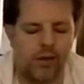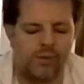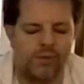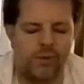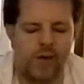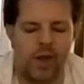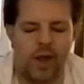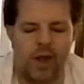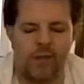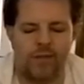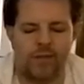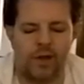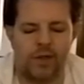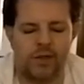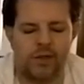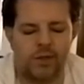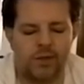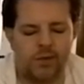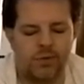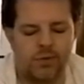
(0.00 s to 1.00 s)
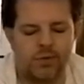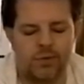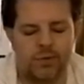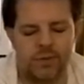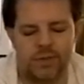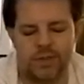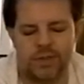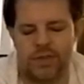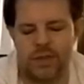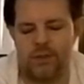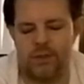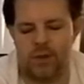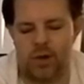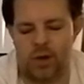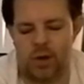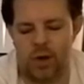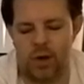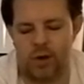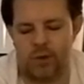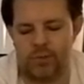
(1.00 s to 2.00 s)
if you have like two of the same
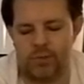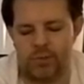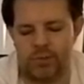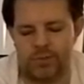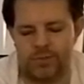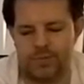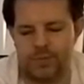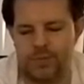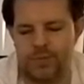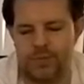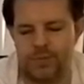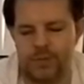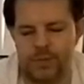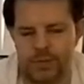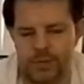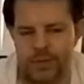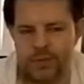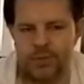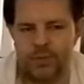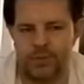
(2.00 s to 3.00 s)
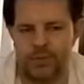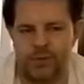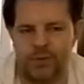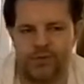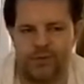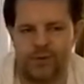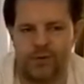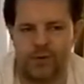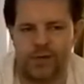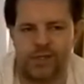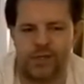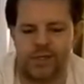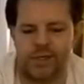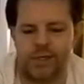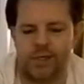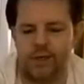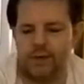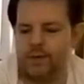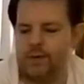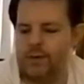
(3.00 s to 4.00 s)
card, which this would be
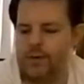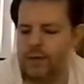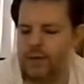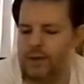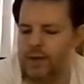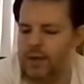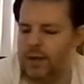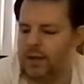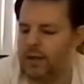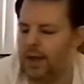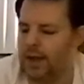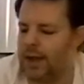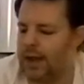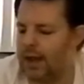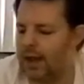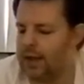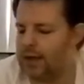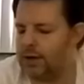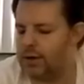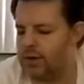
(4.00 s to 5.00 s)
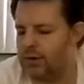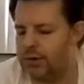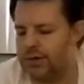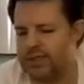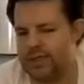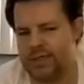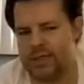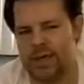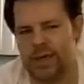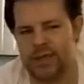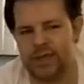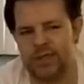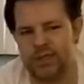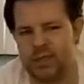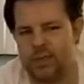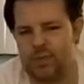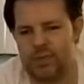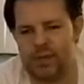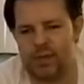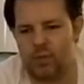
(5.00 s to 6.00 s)
14. And of course an ace
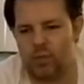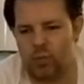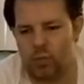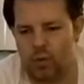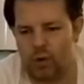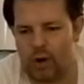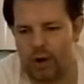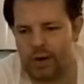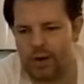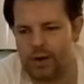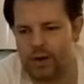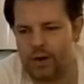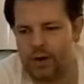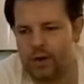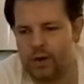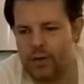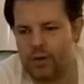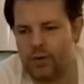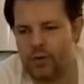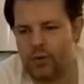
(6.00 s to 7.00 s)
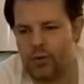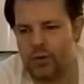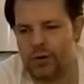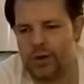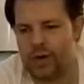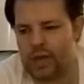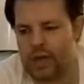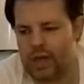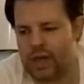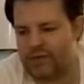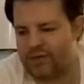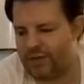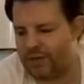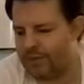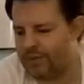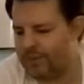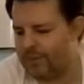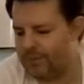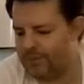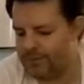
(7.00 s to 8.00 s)
could be a 1 or an 11.
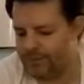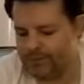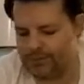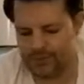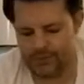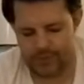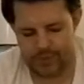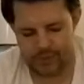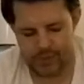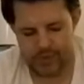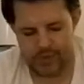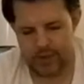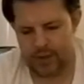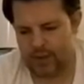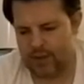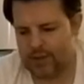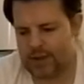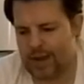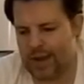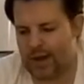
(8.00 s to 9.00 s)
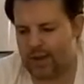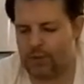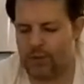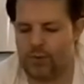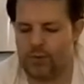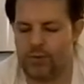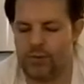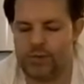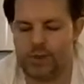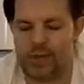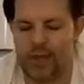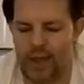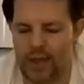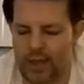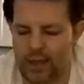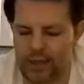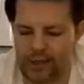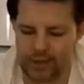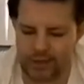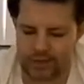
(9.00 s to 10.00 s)
Now, with the
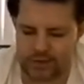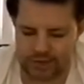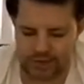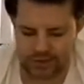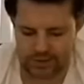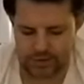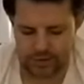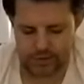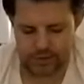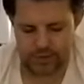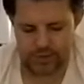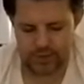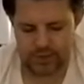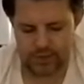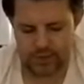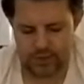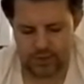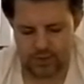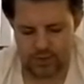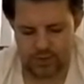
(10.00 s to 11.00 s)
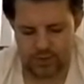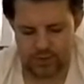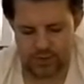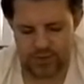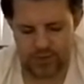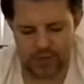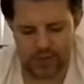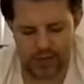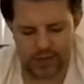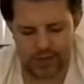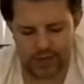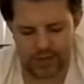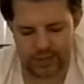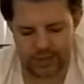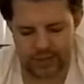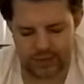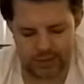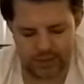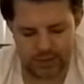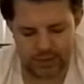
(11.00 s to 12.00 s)
ace,
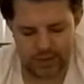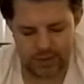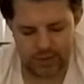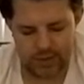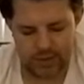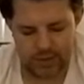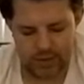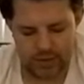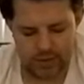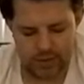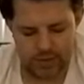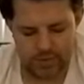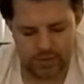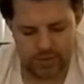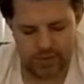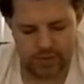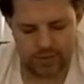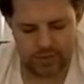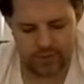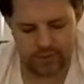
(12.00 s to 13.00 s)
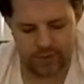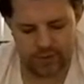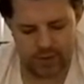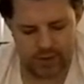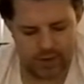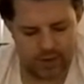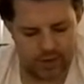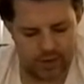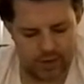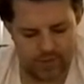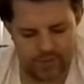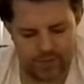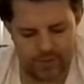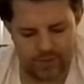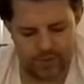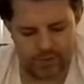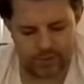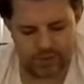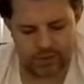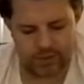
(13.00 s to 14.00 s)
believe it or not, if you
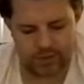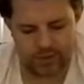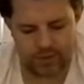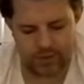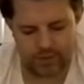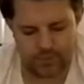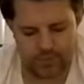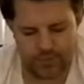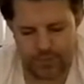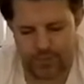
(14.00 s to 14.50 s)
basically know,